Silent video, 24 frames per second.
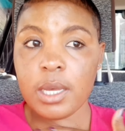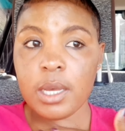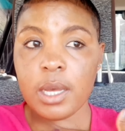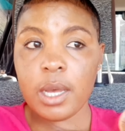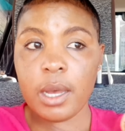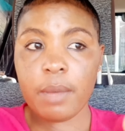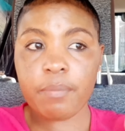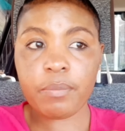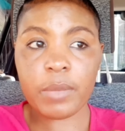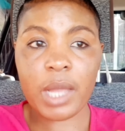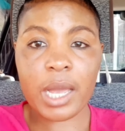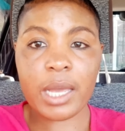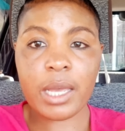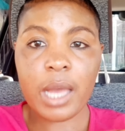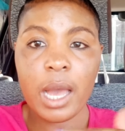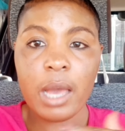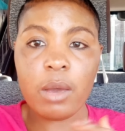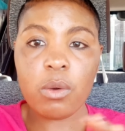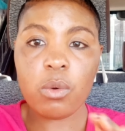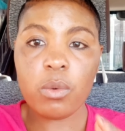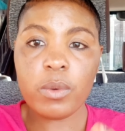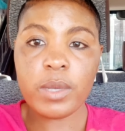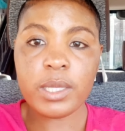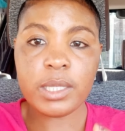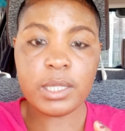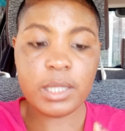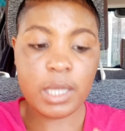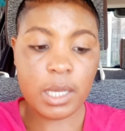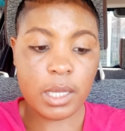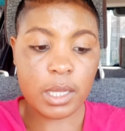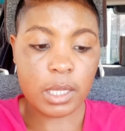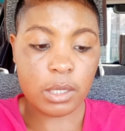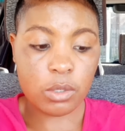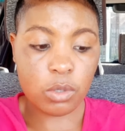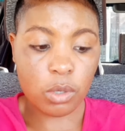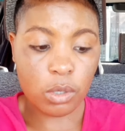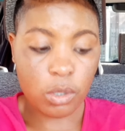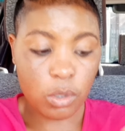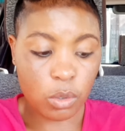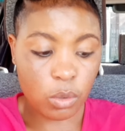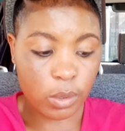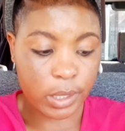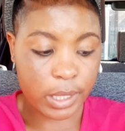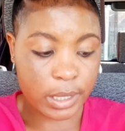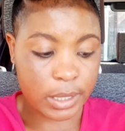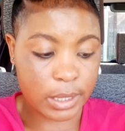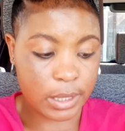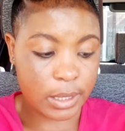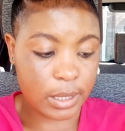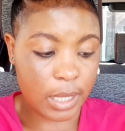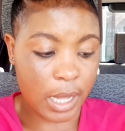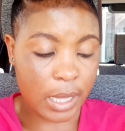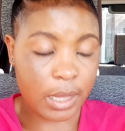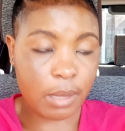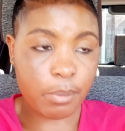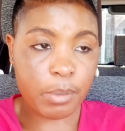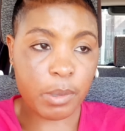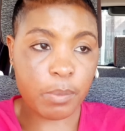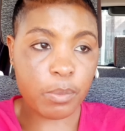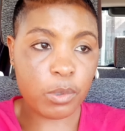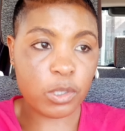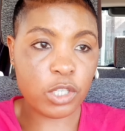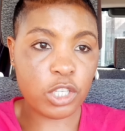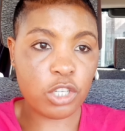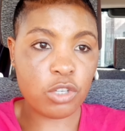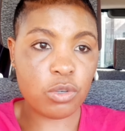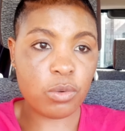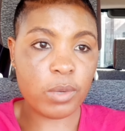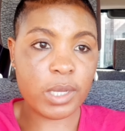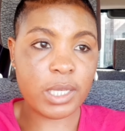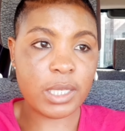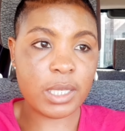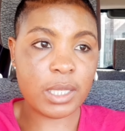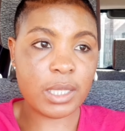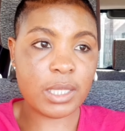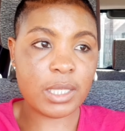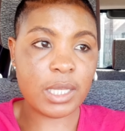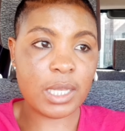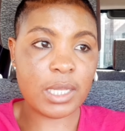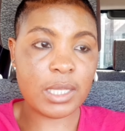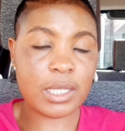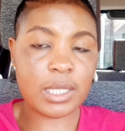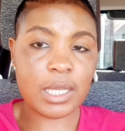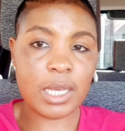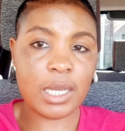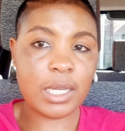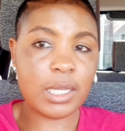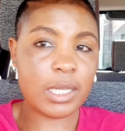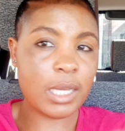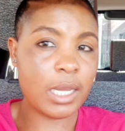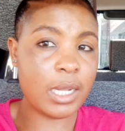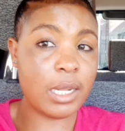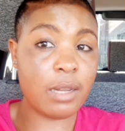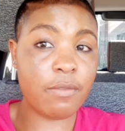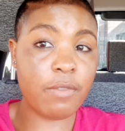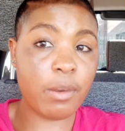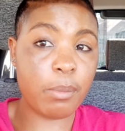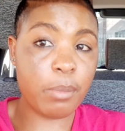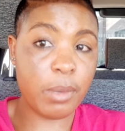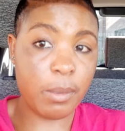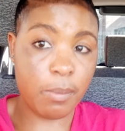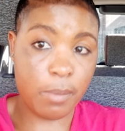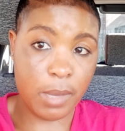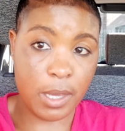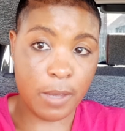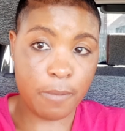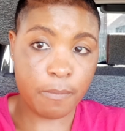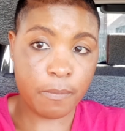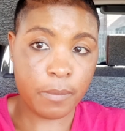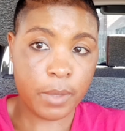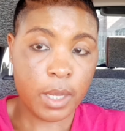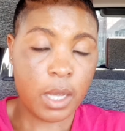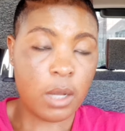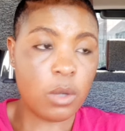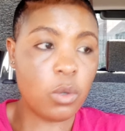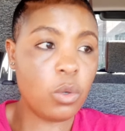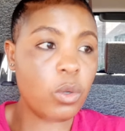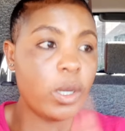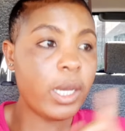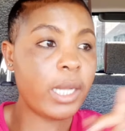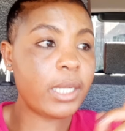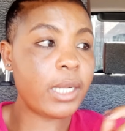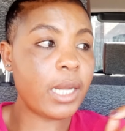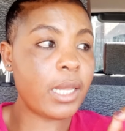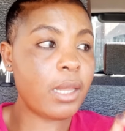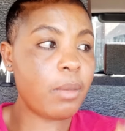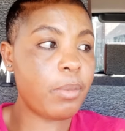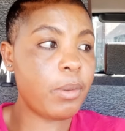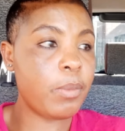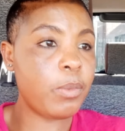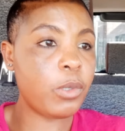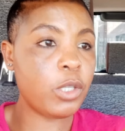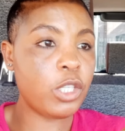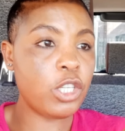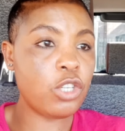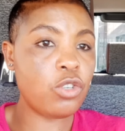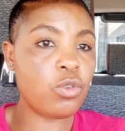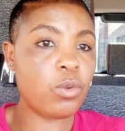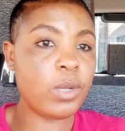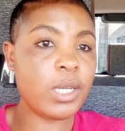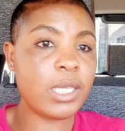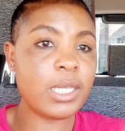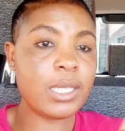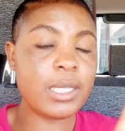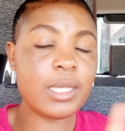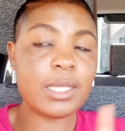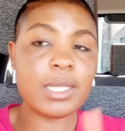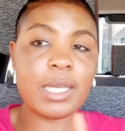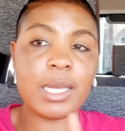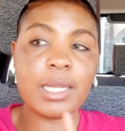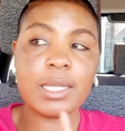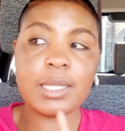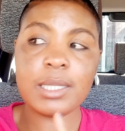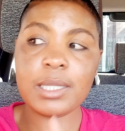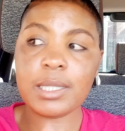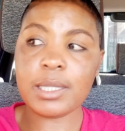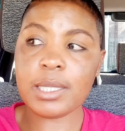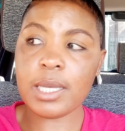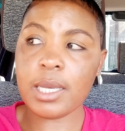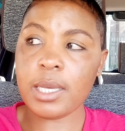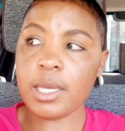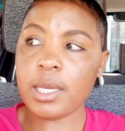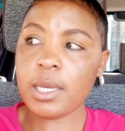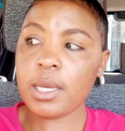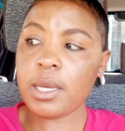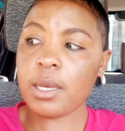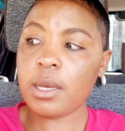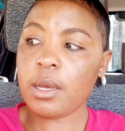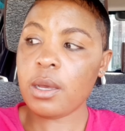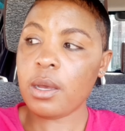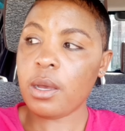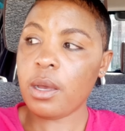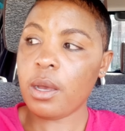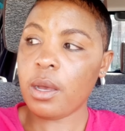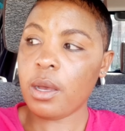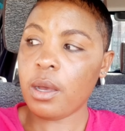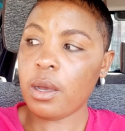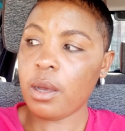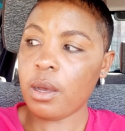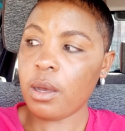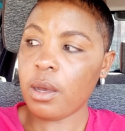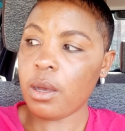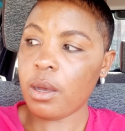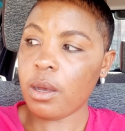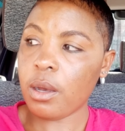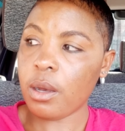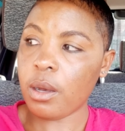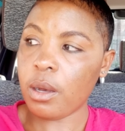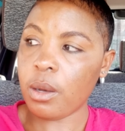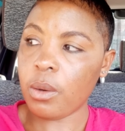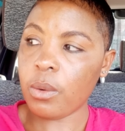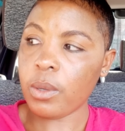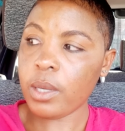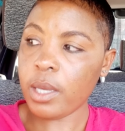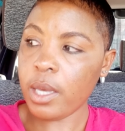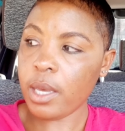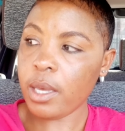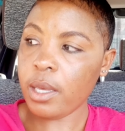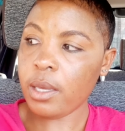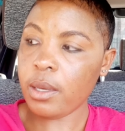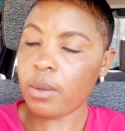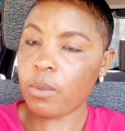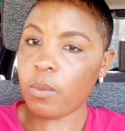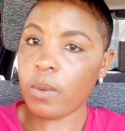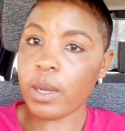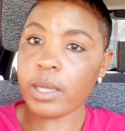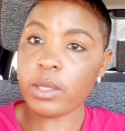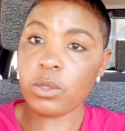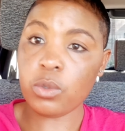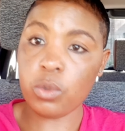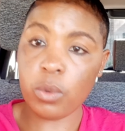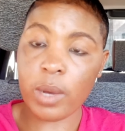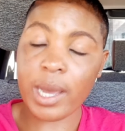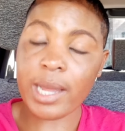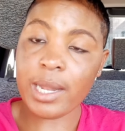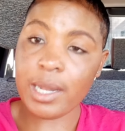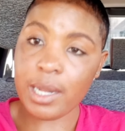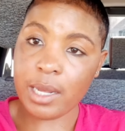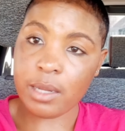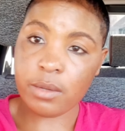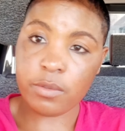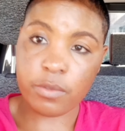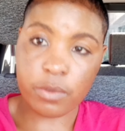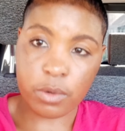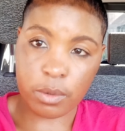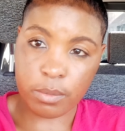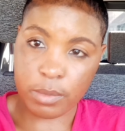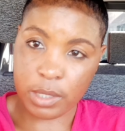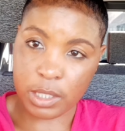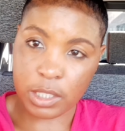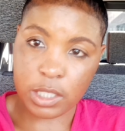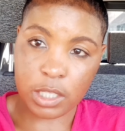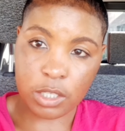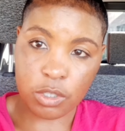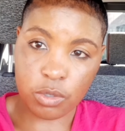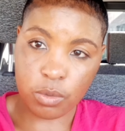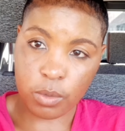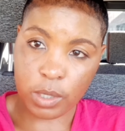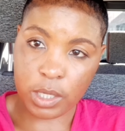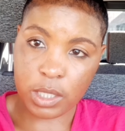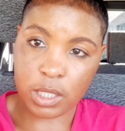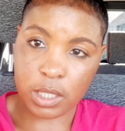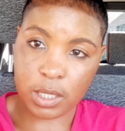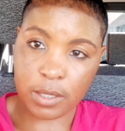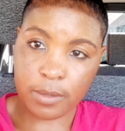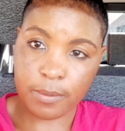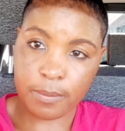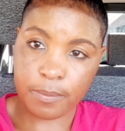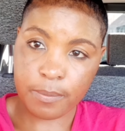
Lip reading: I always say that don't look at other people's situations and say it can never be me. Look at other people's situations and say, okay, what do I learn from this situation?